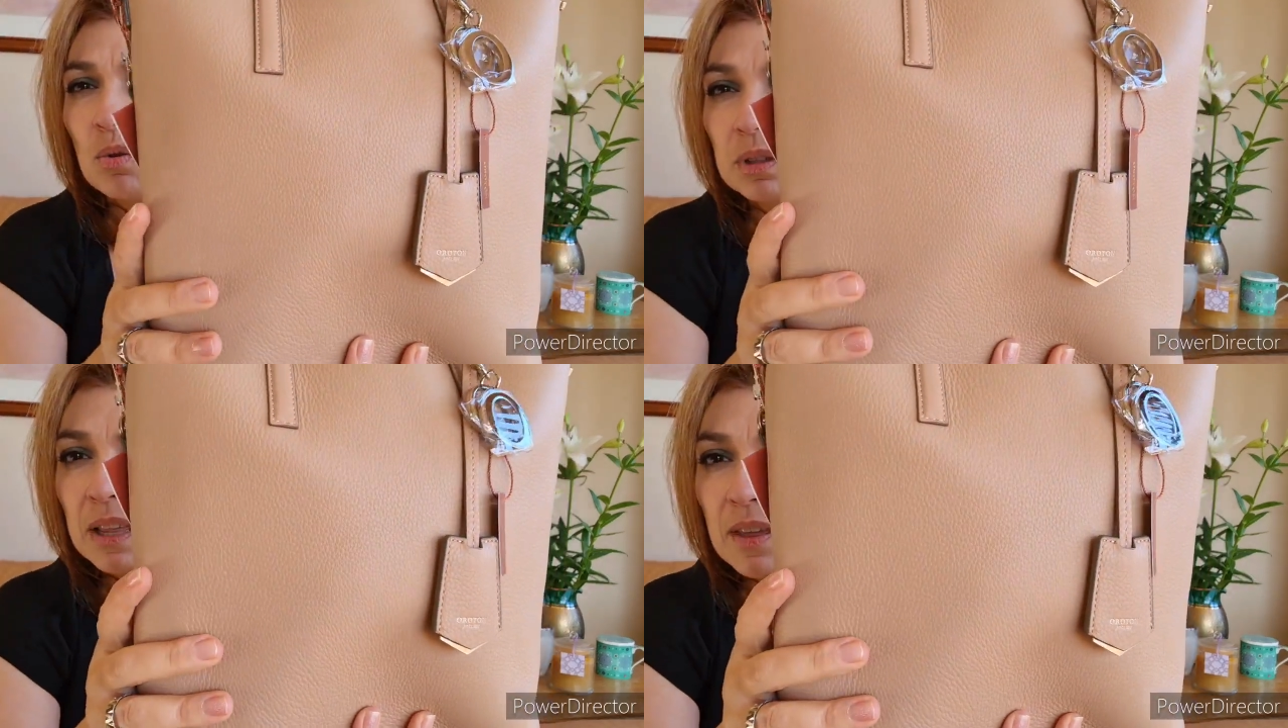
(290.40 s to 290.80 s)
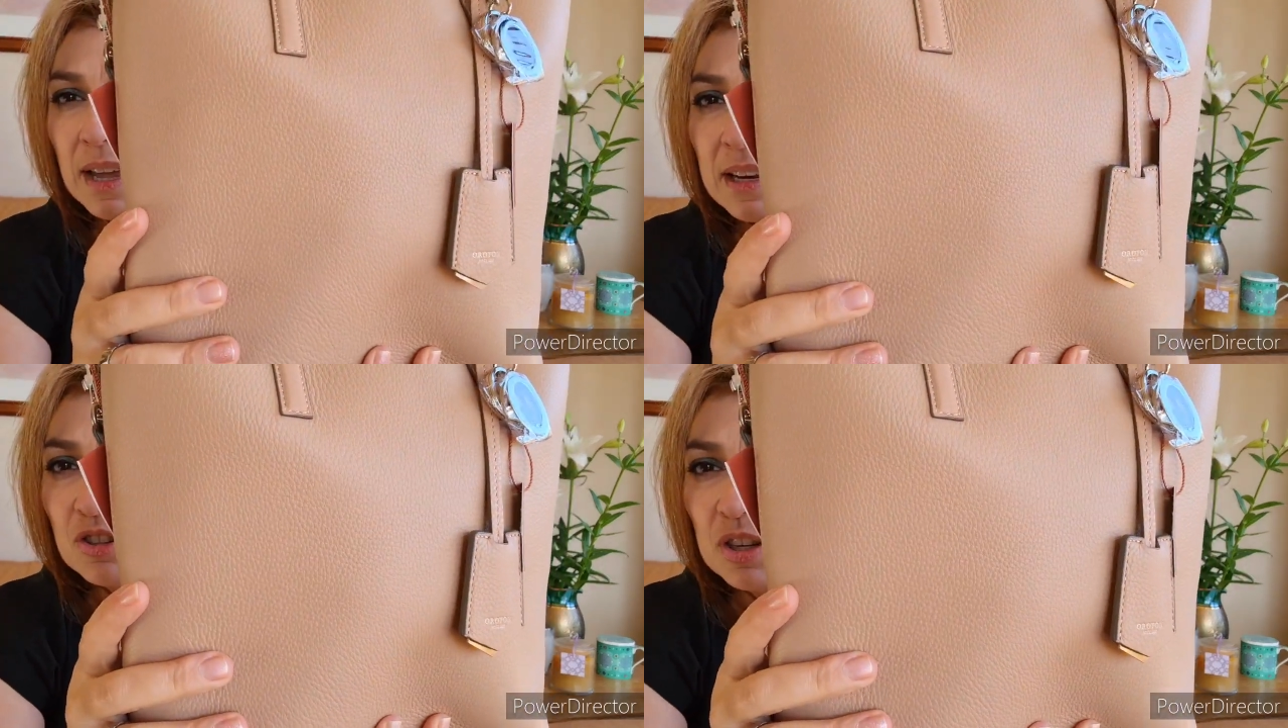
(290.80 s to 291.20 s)
all leather,
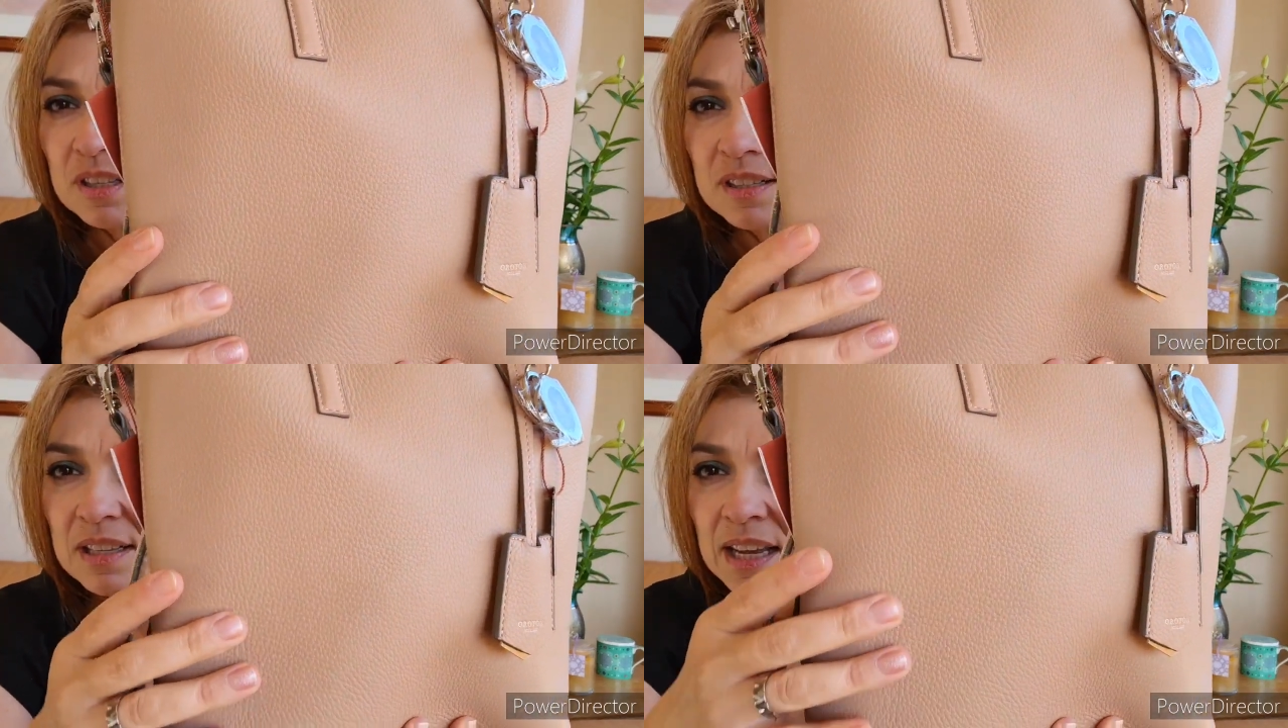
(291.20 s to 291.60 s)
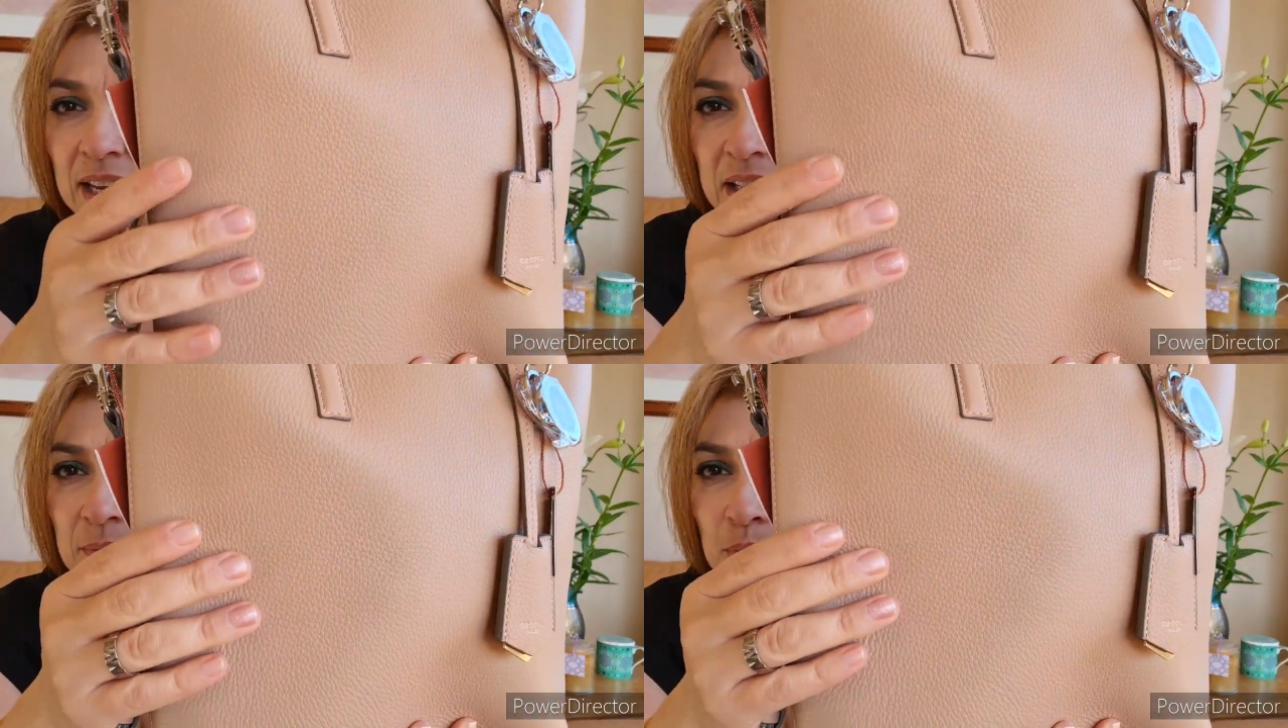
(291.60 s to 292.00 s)
and as you can
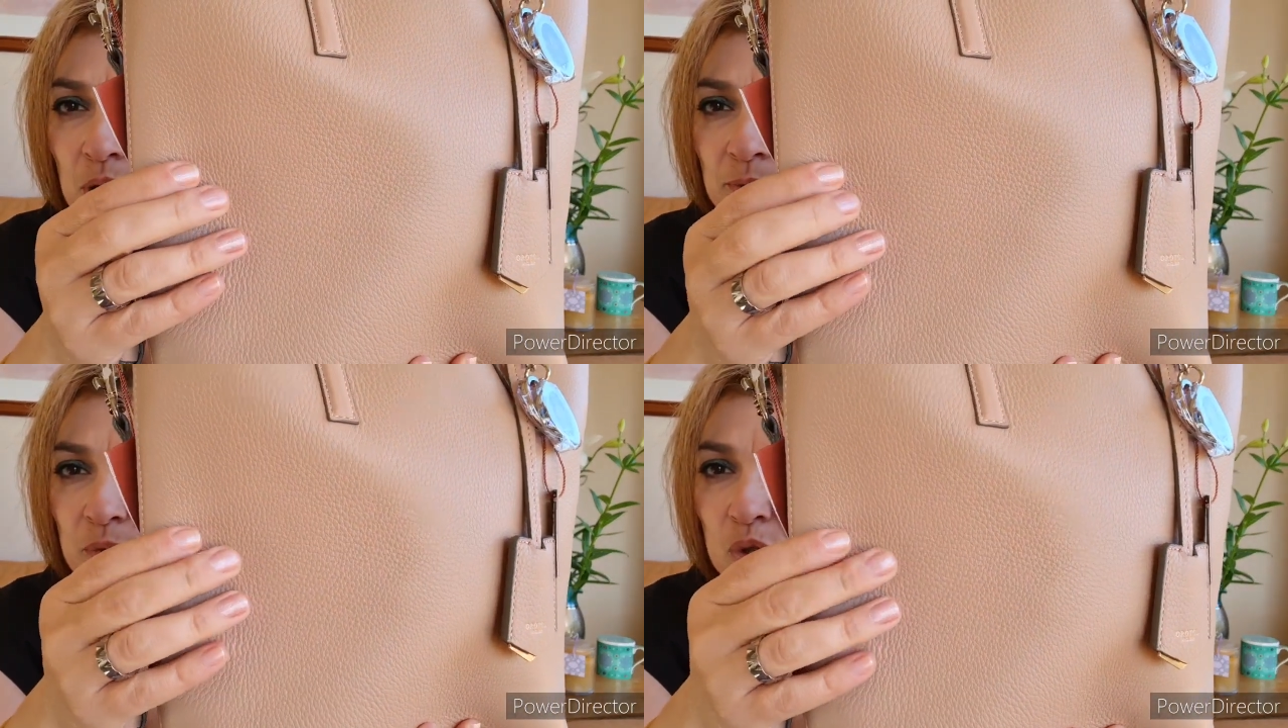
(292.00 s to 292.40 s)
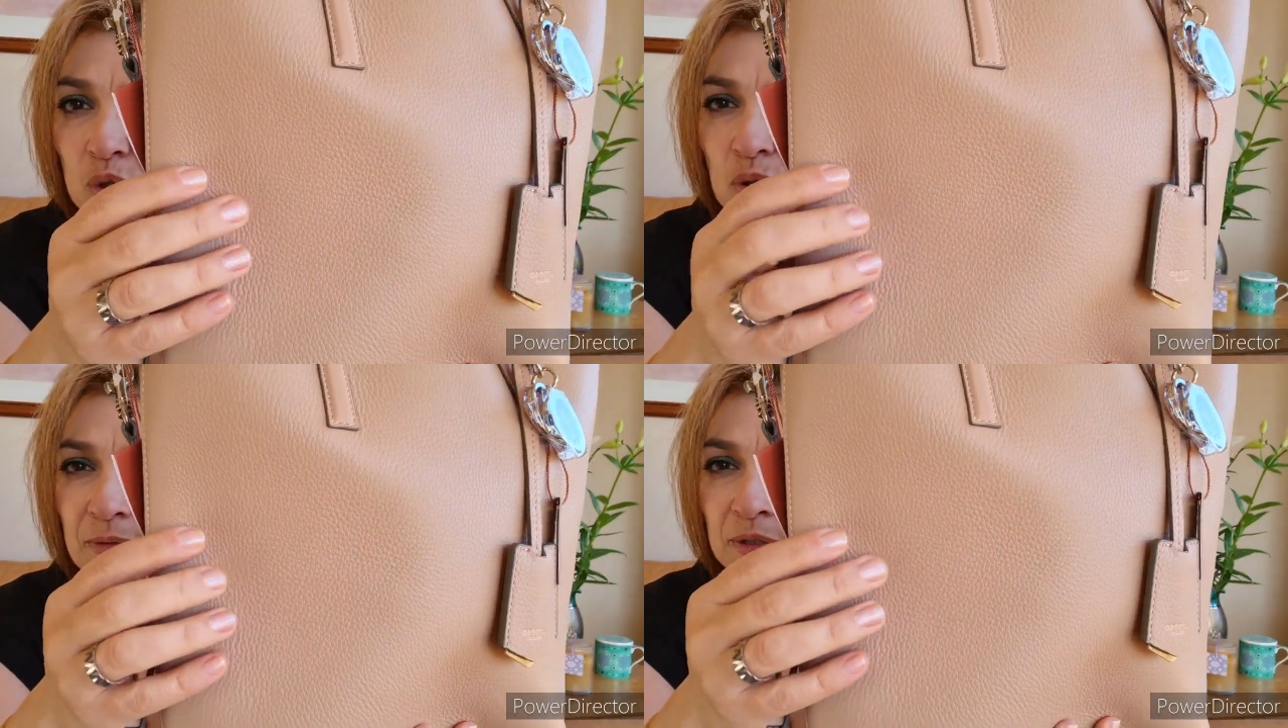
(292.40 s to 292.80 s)
see, it's a beautiful
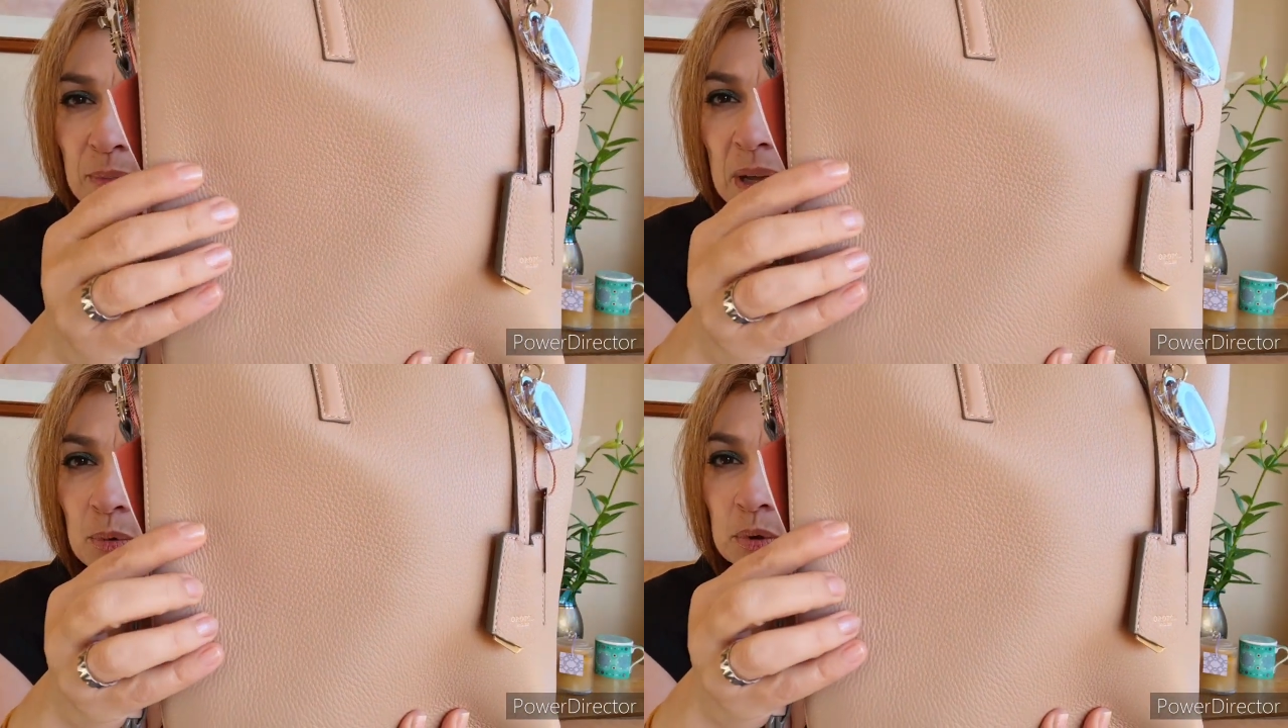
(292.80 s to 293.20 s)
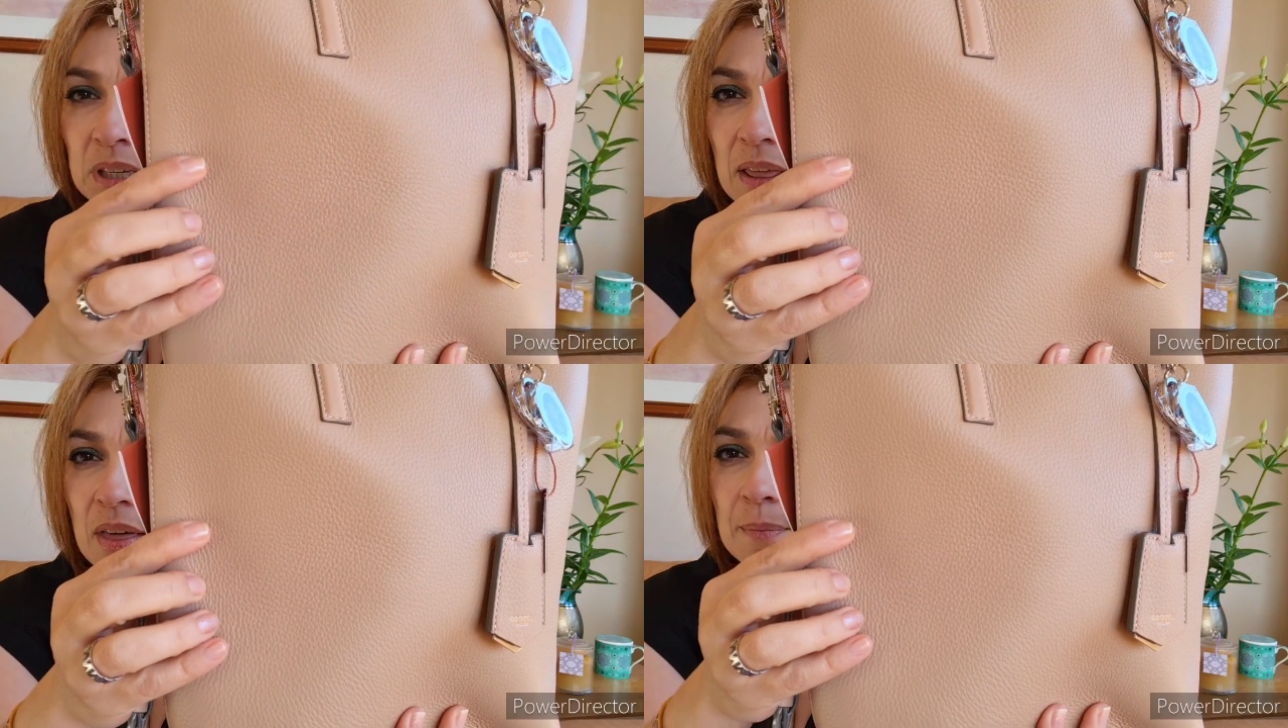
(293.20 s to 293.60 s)
soft pebbled
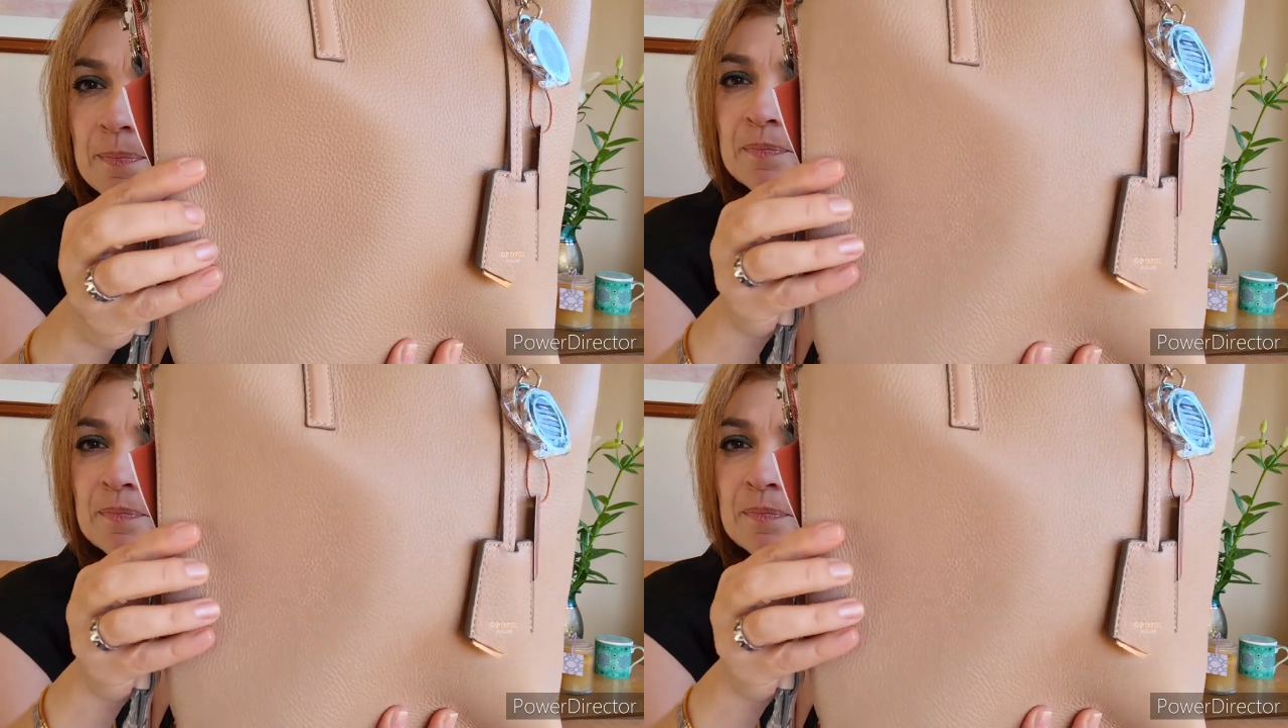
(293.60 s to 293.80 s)
leather,